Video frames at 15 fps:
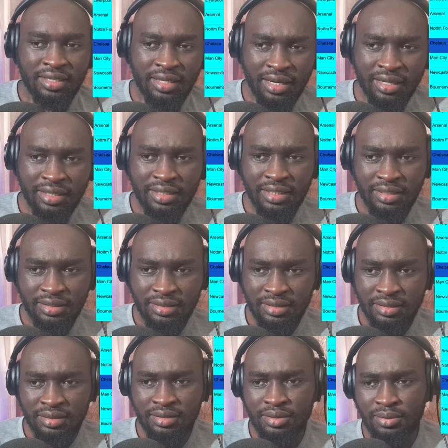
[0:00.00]

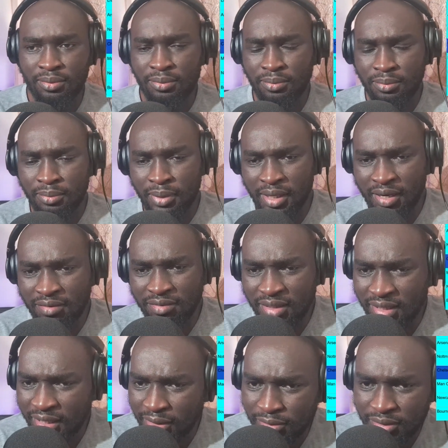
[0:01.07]
Nowadays, whenever
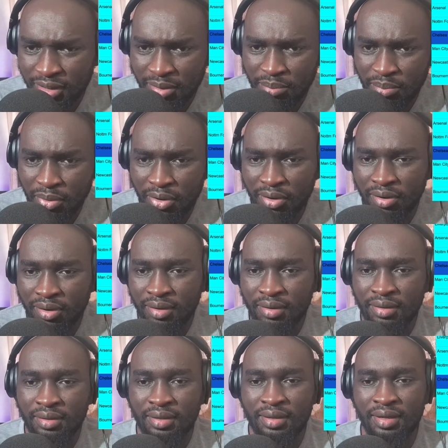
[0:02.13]
they lose the ball,
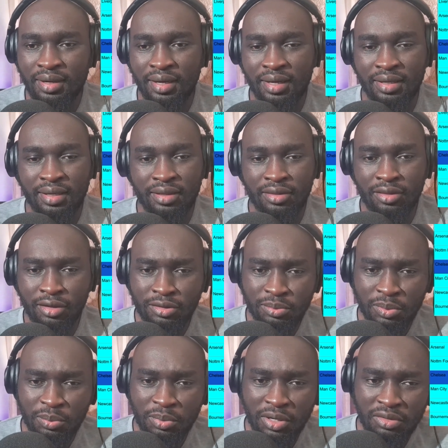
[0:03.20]
like those
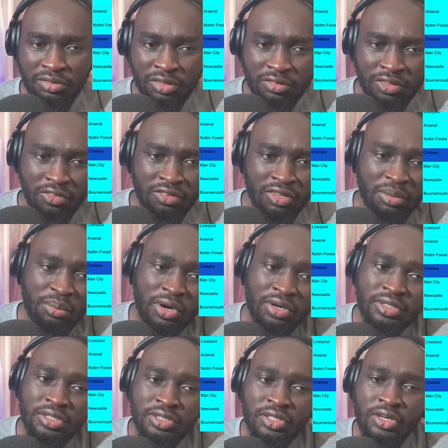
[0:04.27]
people in front of the
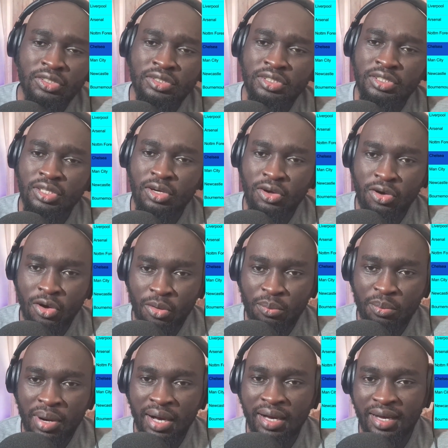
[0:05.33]
ball don't go
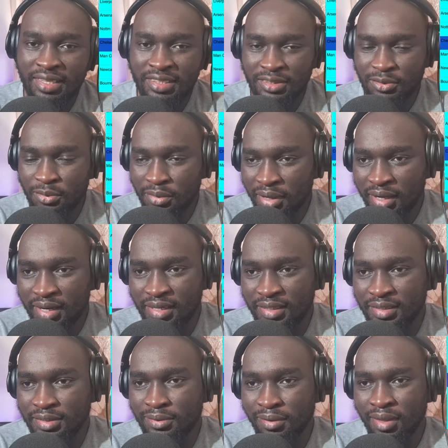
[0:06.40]
back as
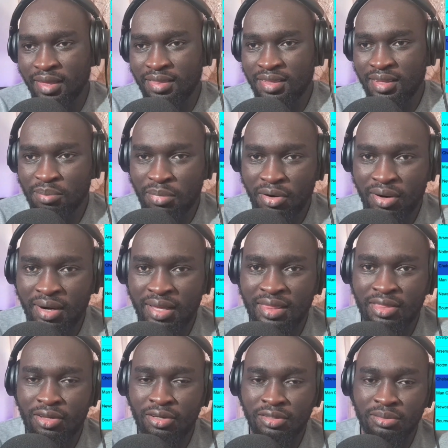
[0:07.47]
quickly to get the ball,
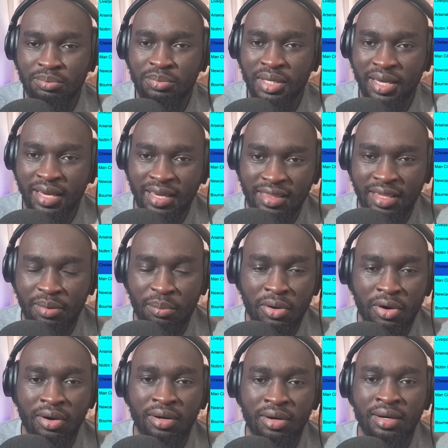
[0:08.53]
and those behind the
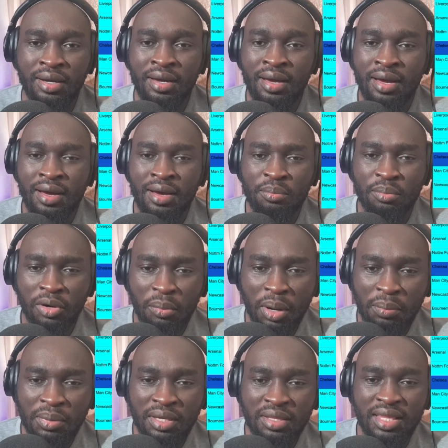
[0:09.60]
ball
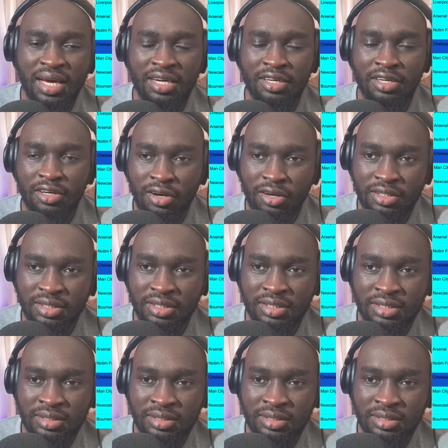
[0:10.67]
probably they are not,